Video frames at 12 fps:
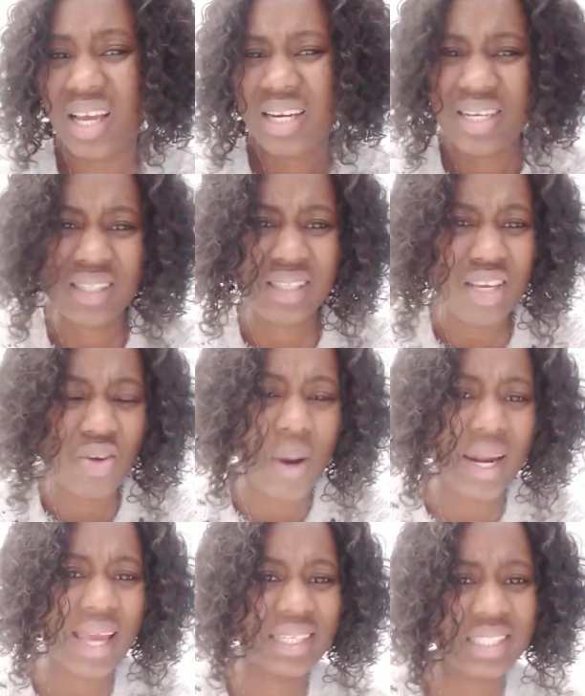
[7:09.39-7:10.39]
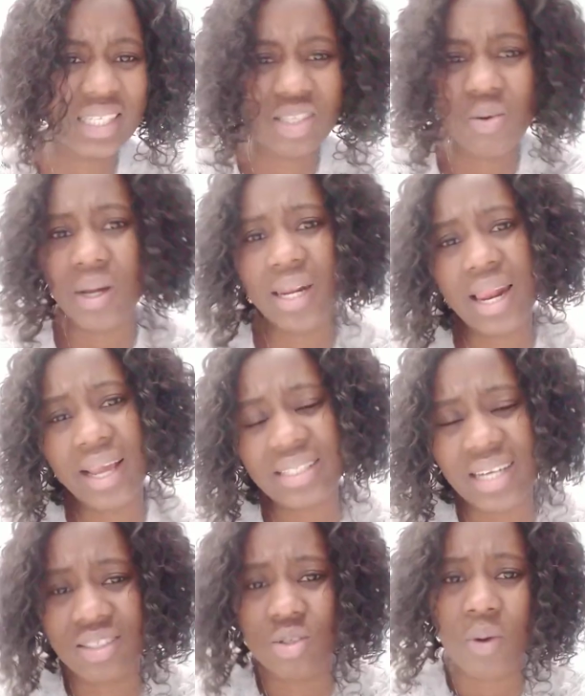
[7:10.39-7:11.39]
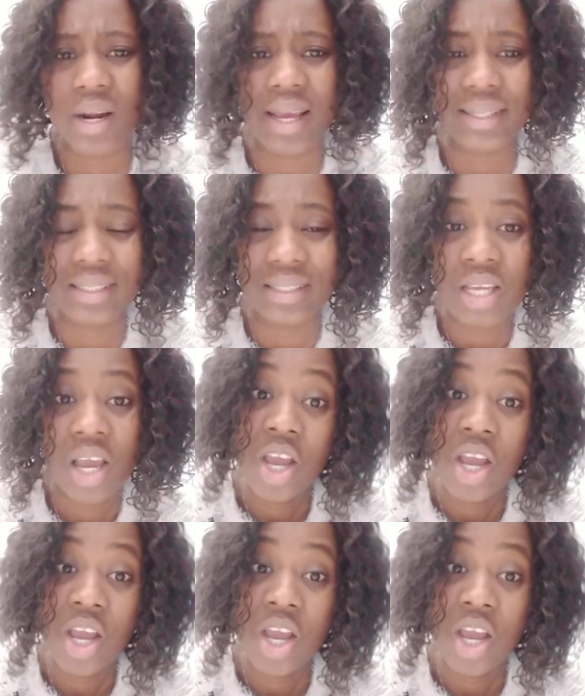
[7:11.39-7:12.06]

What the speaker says: They say you are like this, you are like that, you are like this.